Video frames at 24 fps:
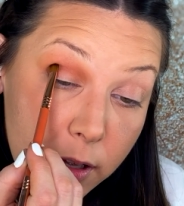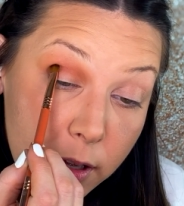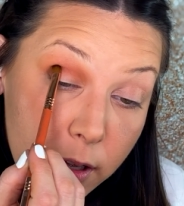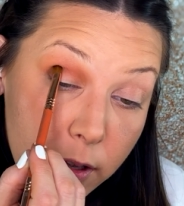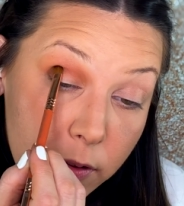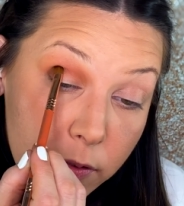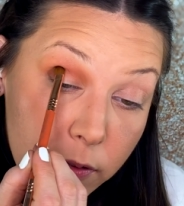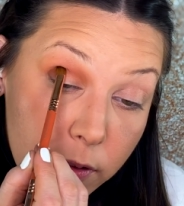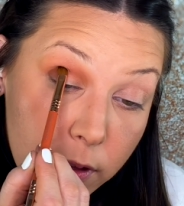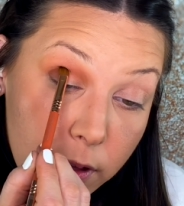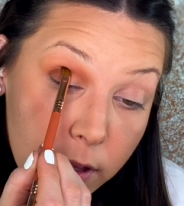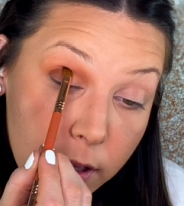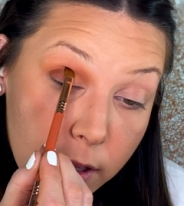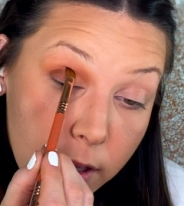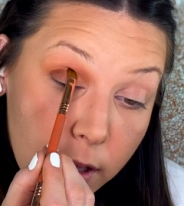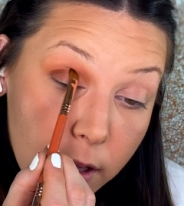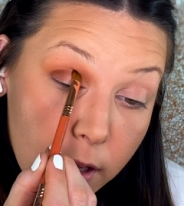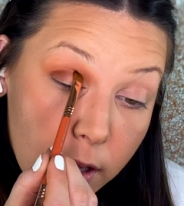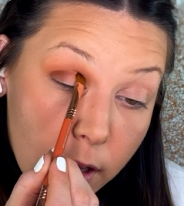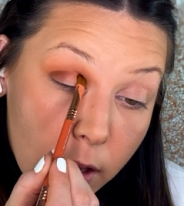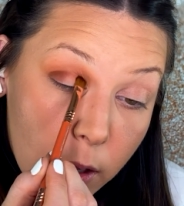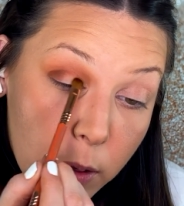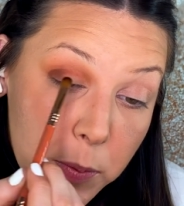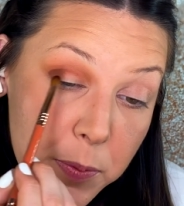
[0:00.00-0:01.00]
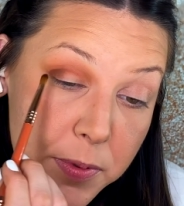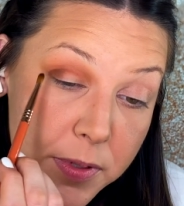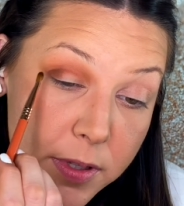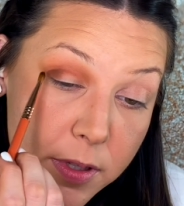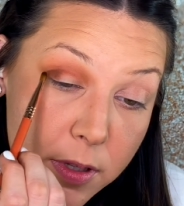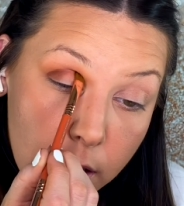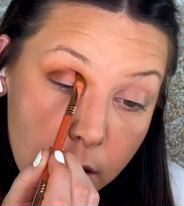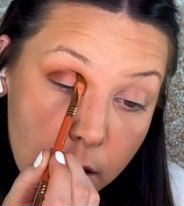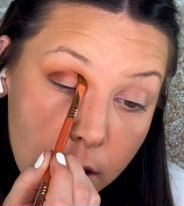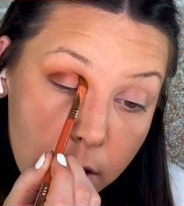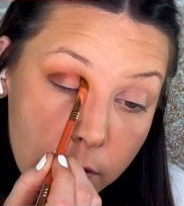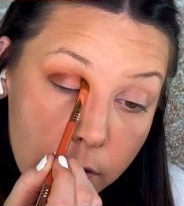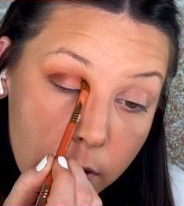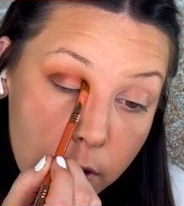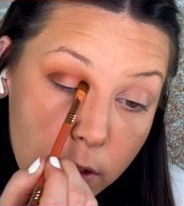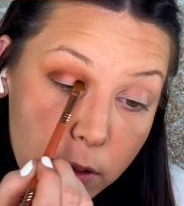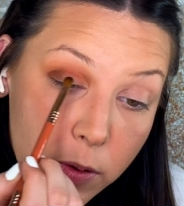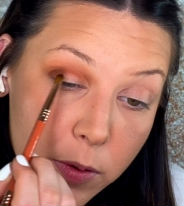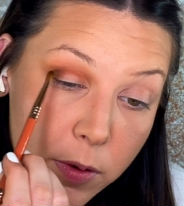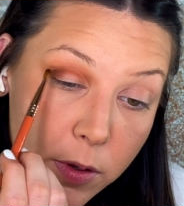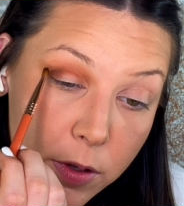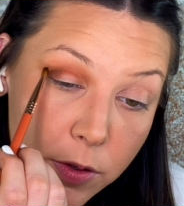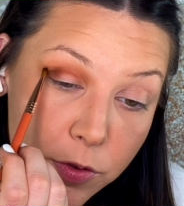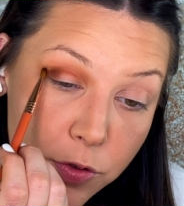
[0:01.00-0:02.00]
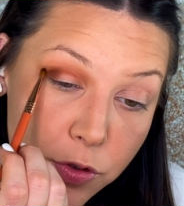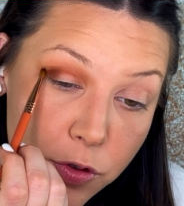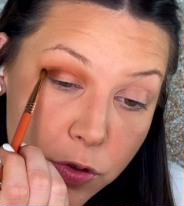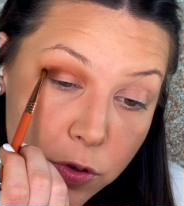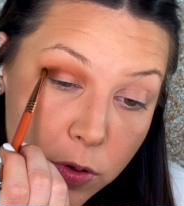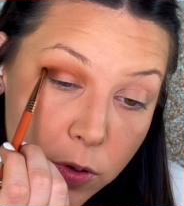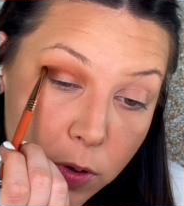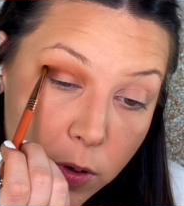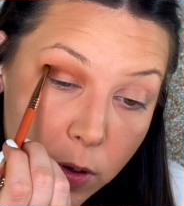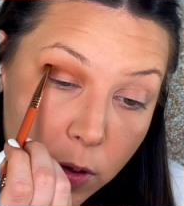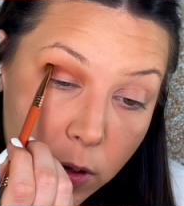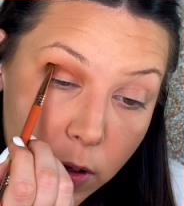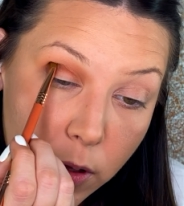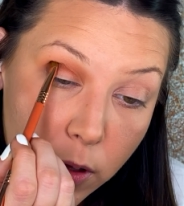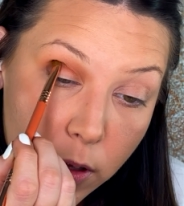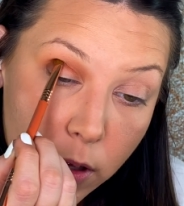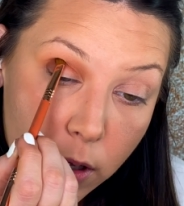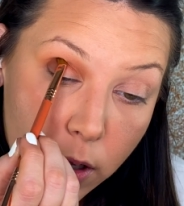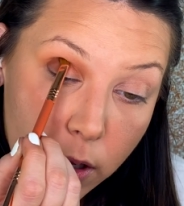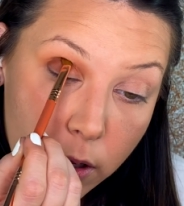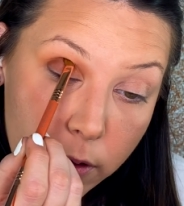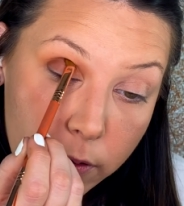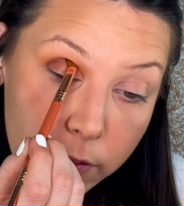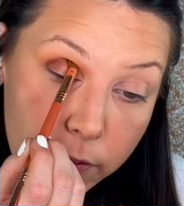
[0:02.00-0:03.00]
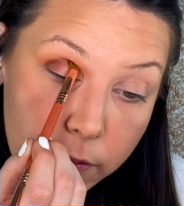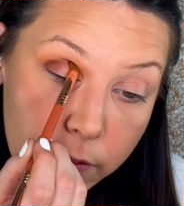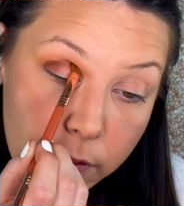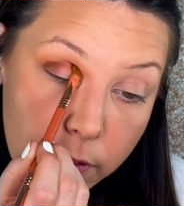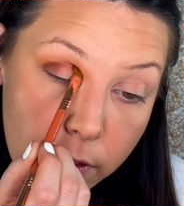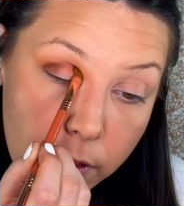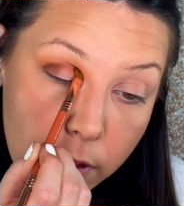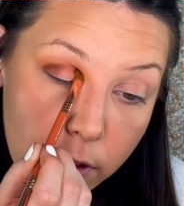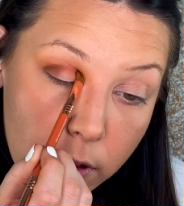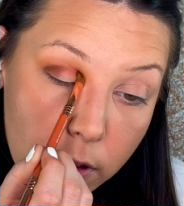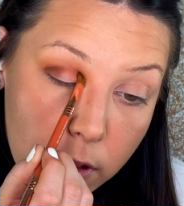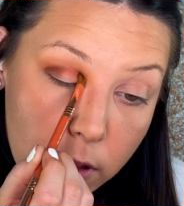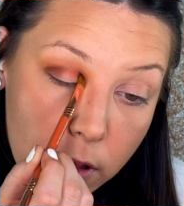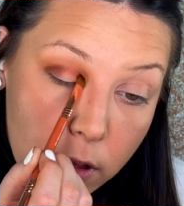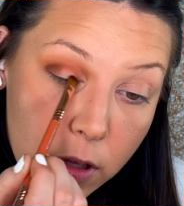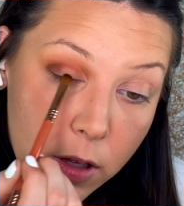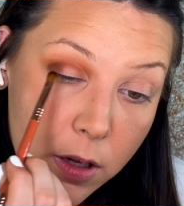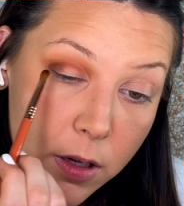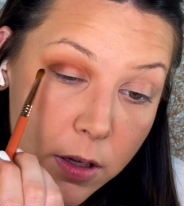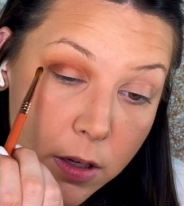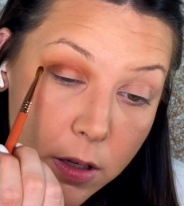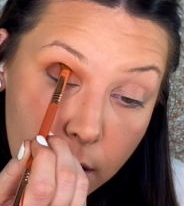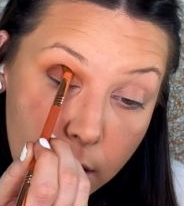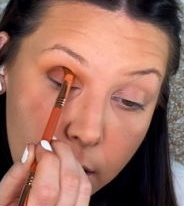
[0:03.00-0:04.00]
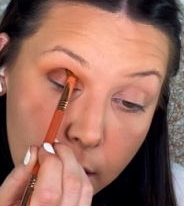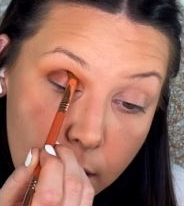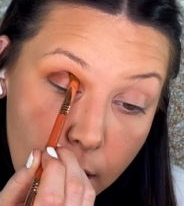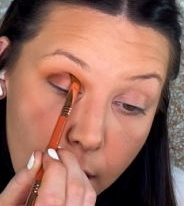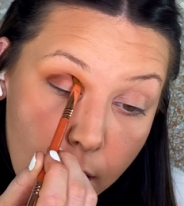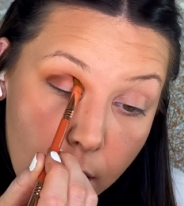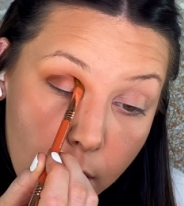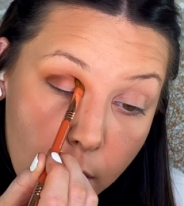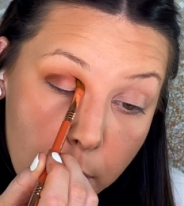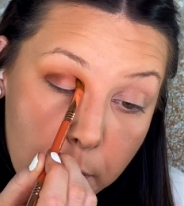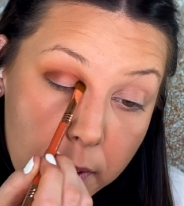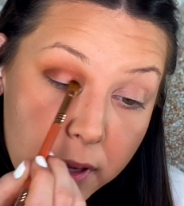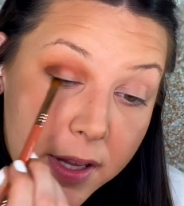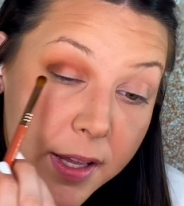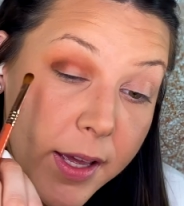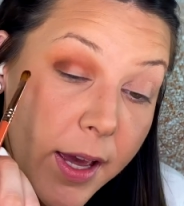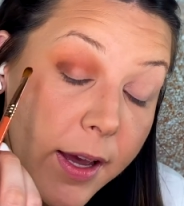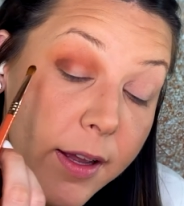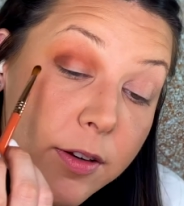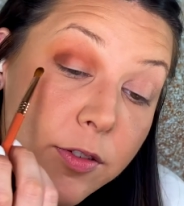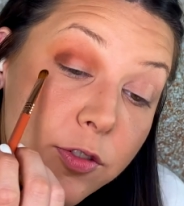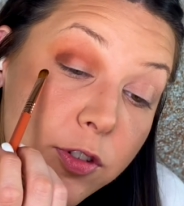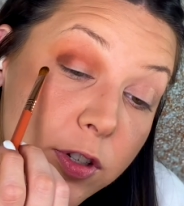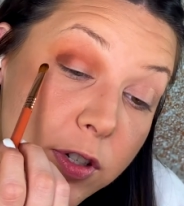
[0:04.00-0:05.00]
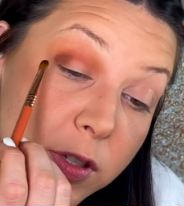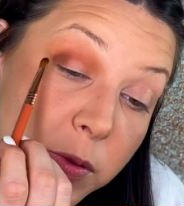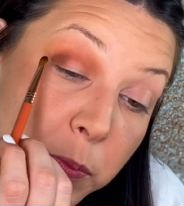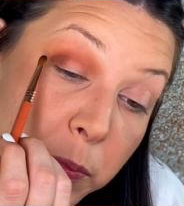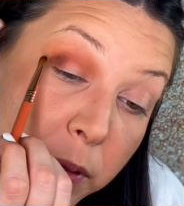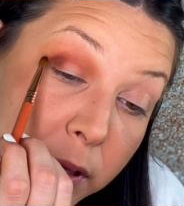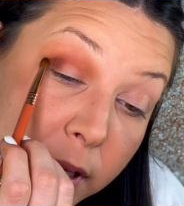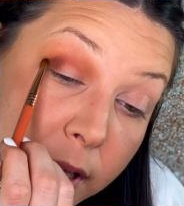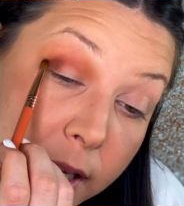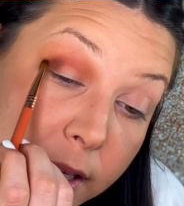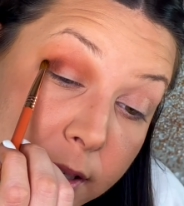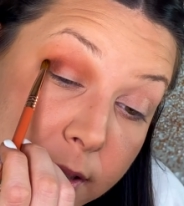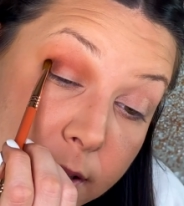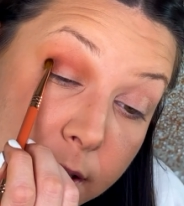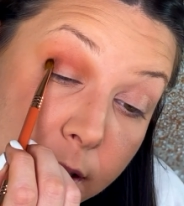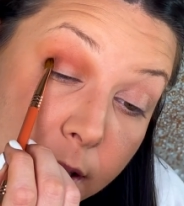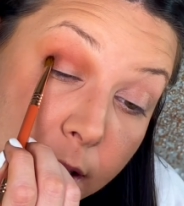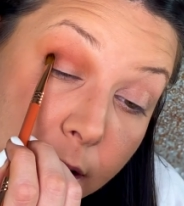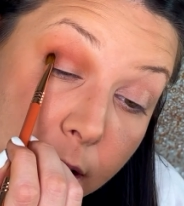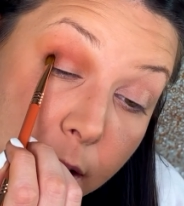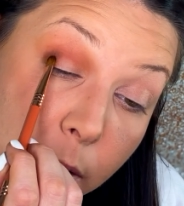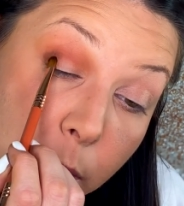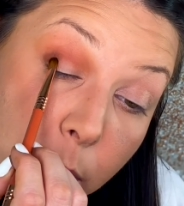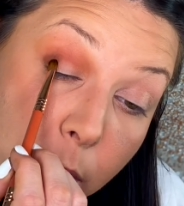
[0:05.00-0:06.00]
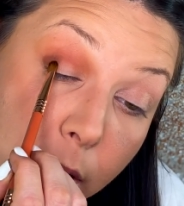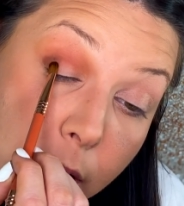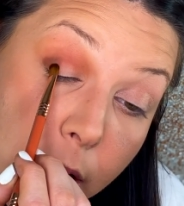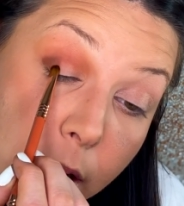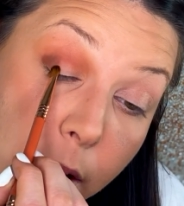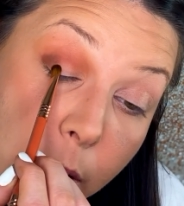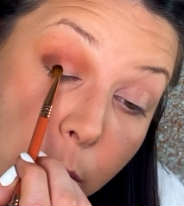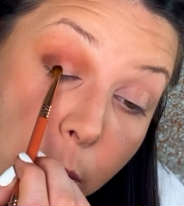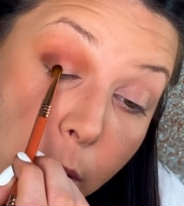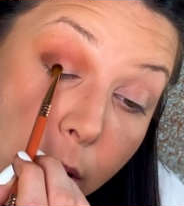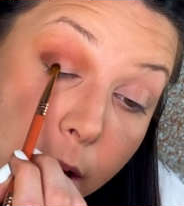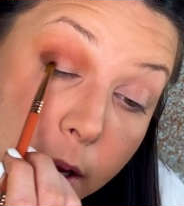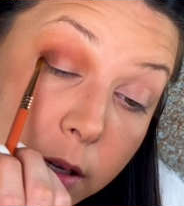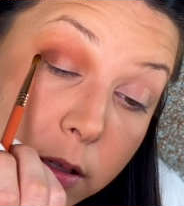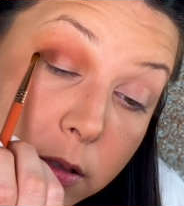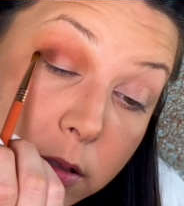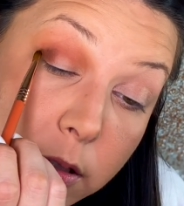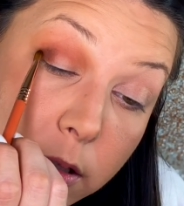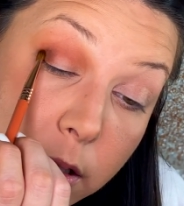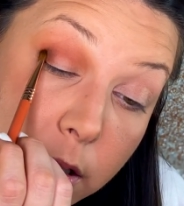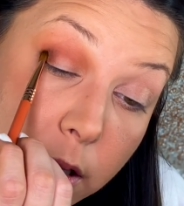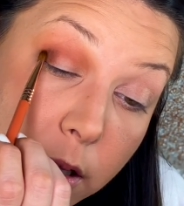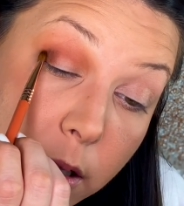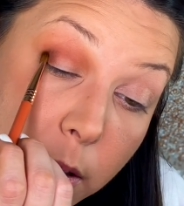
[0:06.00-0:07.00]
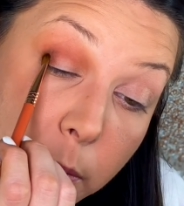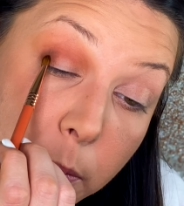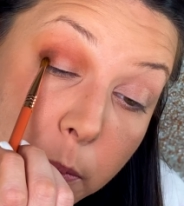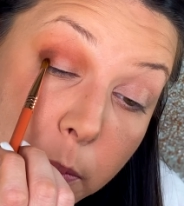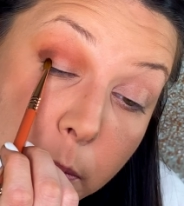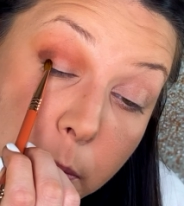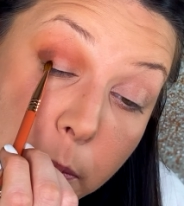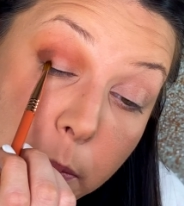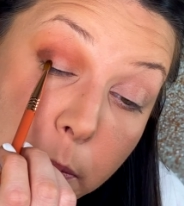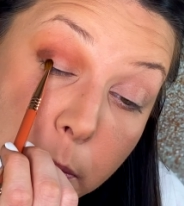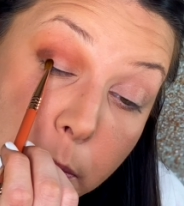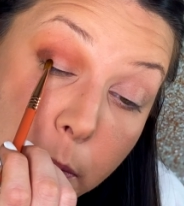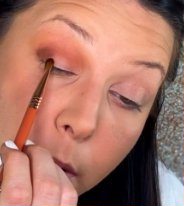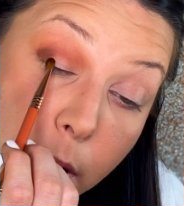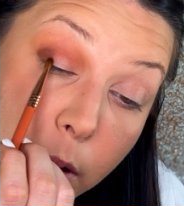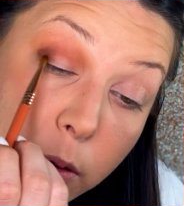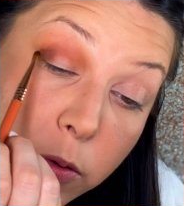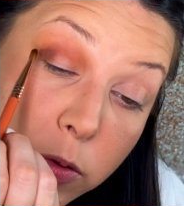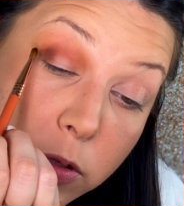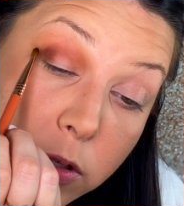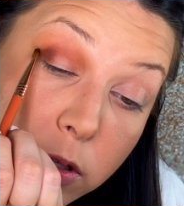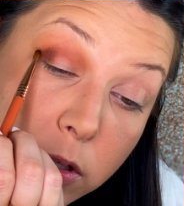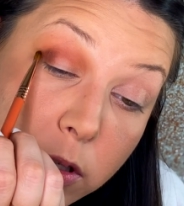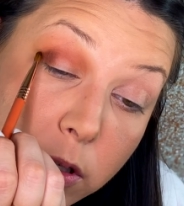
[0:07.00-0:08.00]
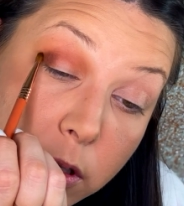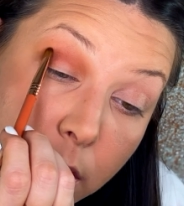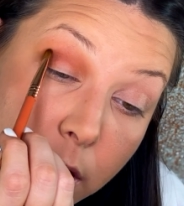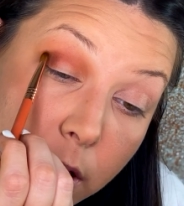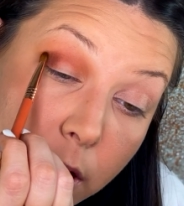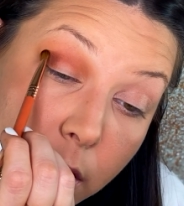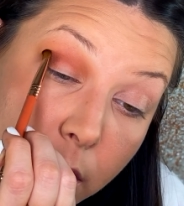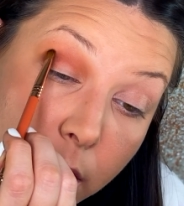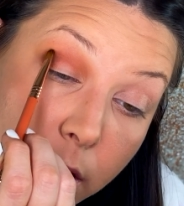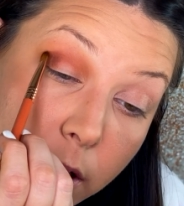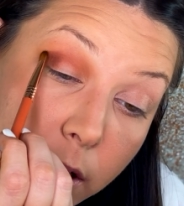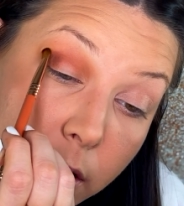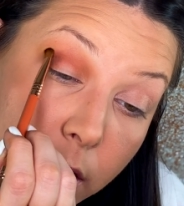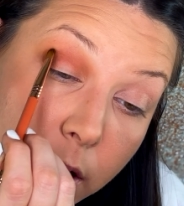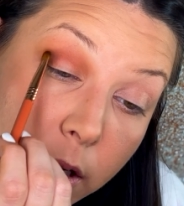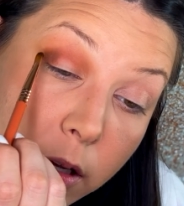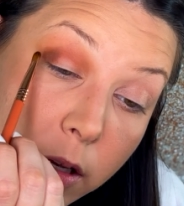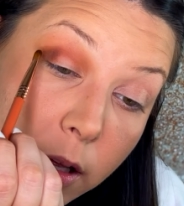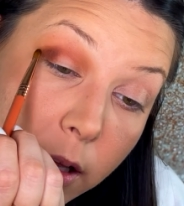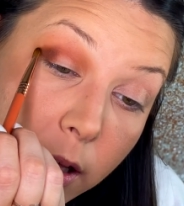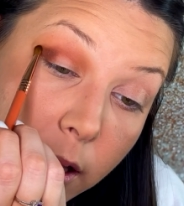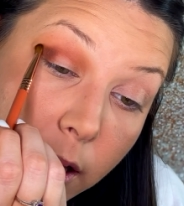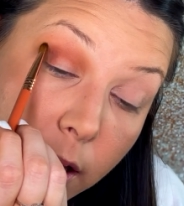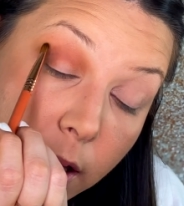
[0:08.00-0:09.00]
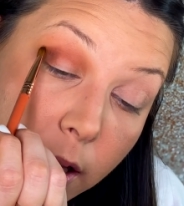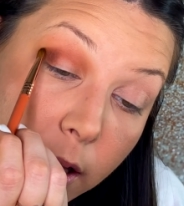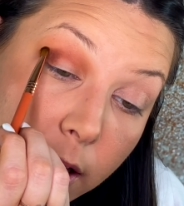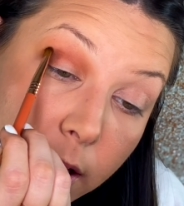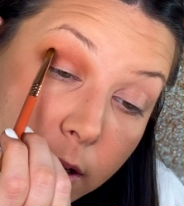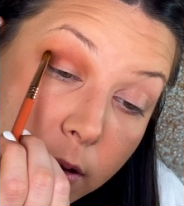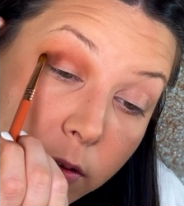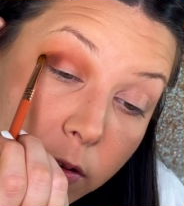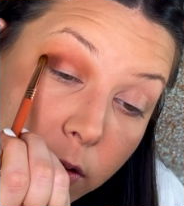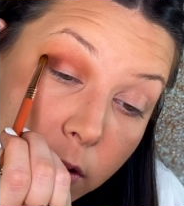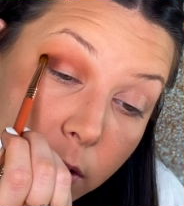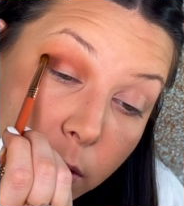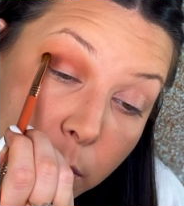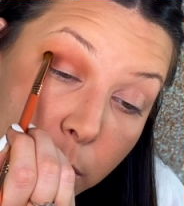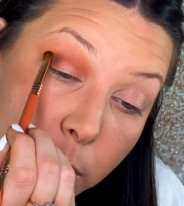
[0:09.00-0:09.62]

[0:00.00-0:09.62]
I feel like it helps give you control of the look. And now I'm again just placing it where I want the most color and